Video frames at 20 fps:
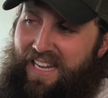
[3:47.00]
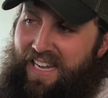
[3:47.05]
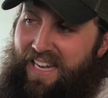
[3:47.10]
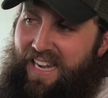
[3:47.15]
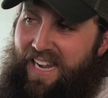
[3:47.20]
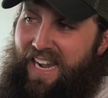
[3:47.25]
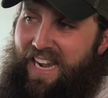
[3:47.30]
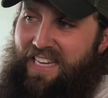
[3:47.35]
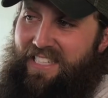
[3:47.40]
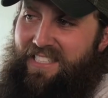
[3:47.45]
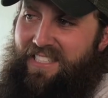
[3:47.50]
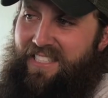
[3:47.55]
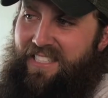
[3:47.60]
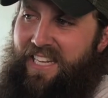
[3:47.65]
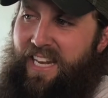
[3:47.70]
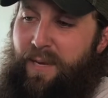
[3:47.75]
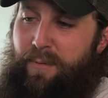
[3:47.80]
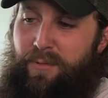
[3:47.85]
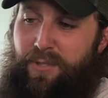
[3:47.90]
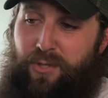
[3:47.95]
I just
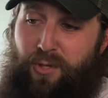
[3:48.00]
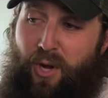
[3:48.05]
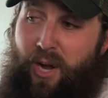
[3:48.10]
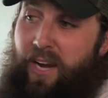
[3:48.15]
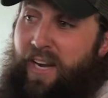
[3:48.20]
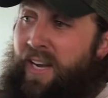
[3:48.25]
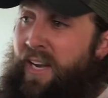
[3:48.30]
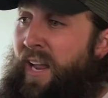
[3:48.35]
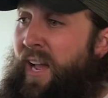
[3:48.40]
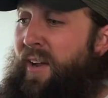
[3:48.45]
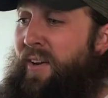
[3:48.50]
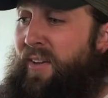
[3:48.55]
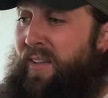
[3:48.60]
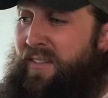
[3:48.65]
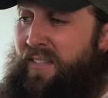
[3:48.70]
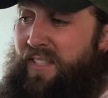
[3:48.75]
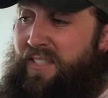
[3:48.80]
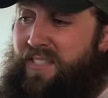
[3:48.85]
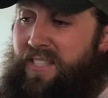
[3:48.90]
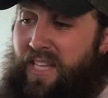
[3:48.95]
keep striking out on
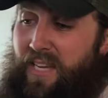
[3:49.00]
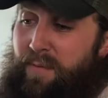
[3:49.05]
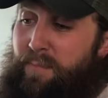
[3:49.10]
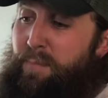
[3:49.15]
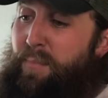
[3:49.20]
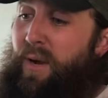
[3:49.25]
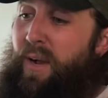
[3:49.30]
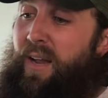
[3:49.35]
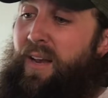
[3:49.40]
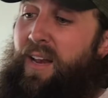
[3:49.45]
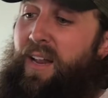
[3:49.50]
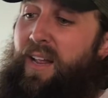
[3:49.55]
this thing, but